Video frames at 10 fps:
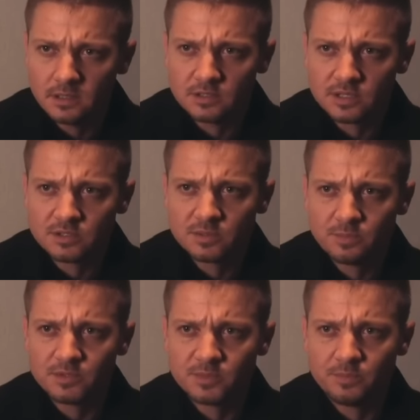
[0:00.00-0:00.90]
You know, it's, it's,
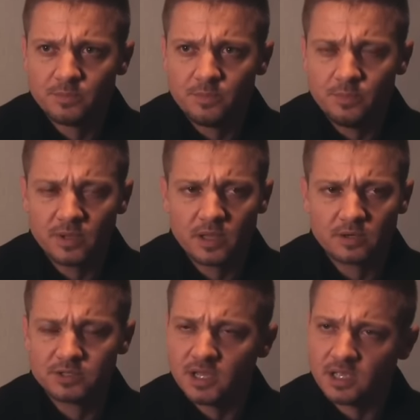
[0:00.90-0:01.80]
a, it's a big
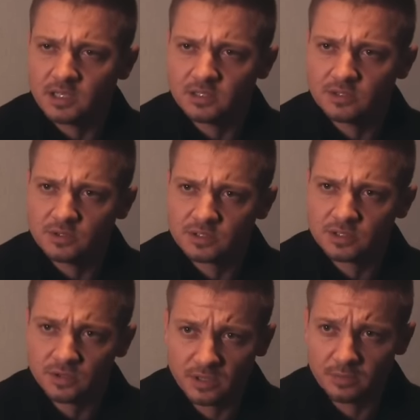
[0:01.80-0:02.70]
undertaking to do
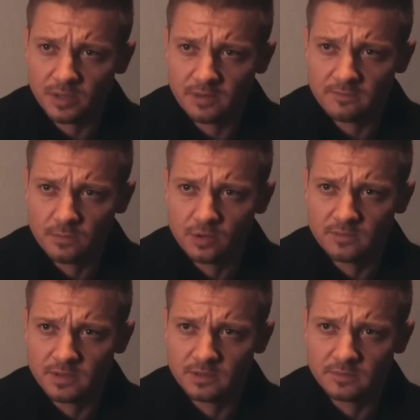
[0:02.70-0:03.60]
this little independent
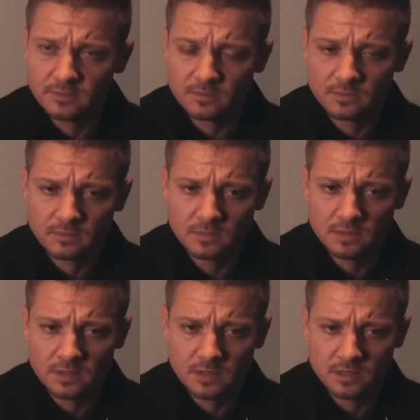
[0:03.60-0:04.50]
movie
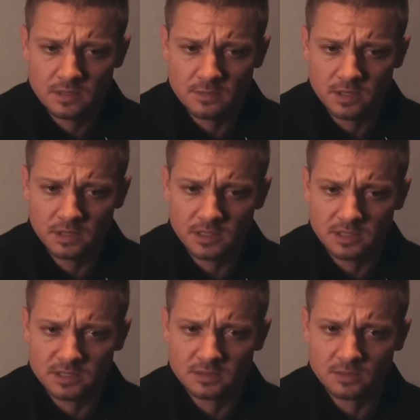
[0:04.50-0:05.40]
uh, in the Middle
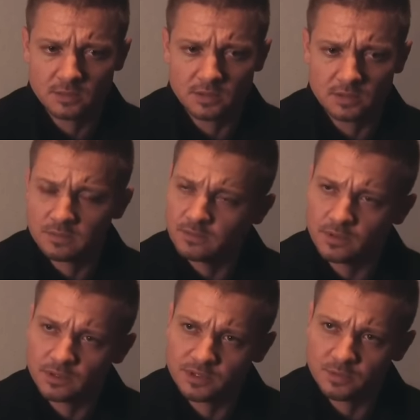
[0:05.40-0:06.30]
East with a
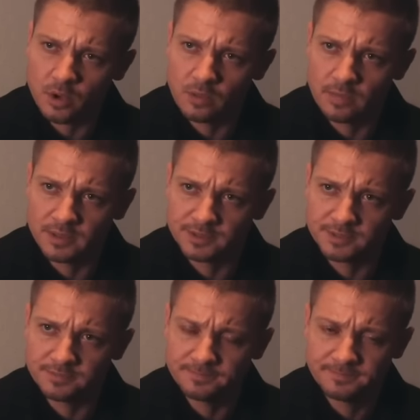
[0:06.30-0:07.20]
very small
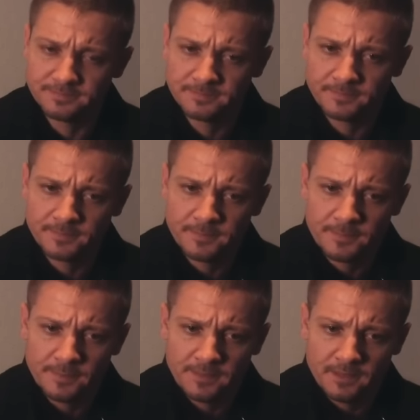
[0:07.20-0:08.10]
budget
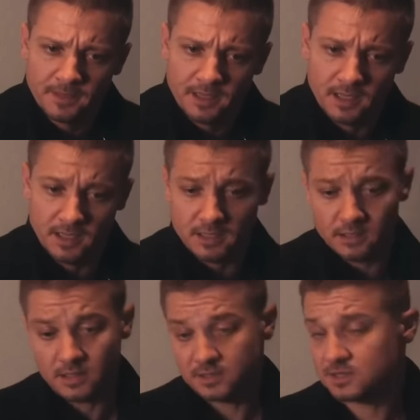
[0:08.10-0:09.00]

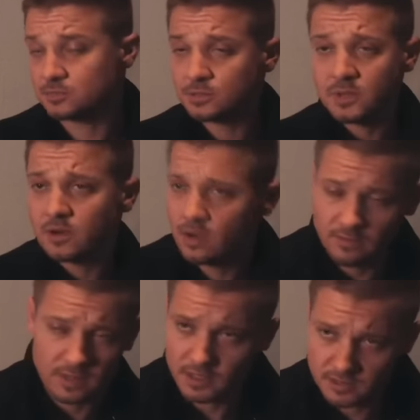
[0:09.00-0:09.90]
and, and the subject matter and
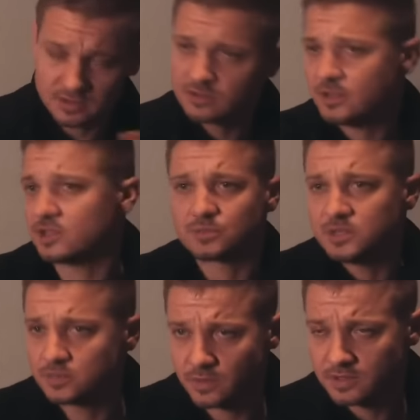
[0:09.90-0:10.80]
everything. There's a thousand
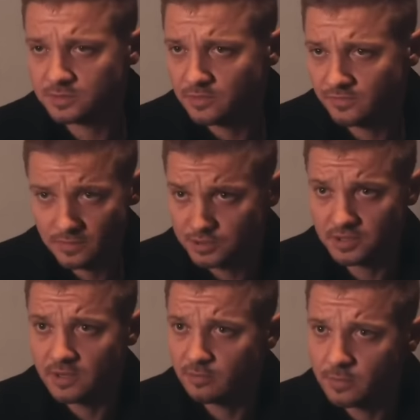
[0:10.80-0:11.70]
reasons why this right.
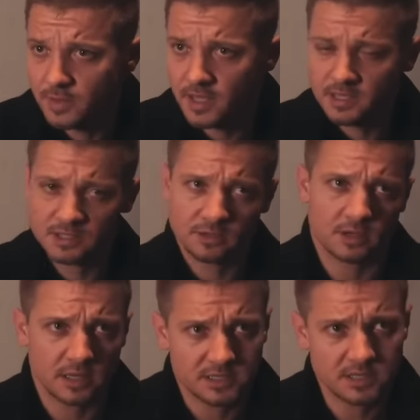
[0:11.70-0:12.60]
should have never been made. So
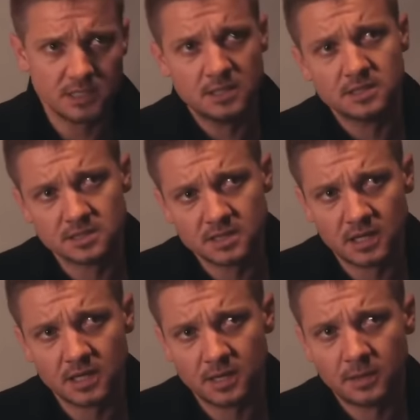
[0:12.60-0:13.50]
then I see this
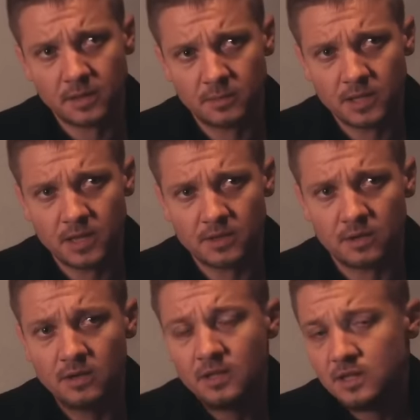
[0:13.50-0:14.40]
kind of kind of come together.